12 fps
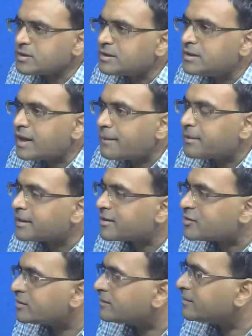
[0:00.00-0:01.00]
the
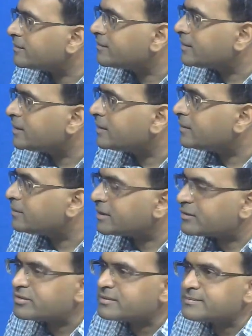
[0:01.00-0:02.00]
application in
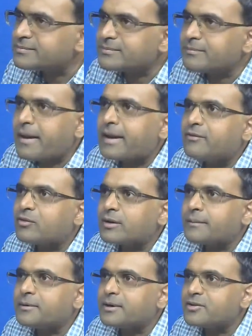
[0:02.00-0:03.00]
place, mainly for
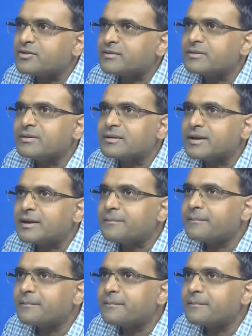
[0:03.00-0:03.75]
computation. Yeah.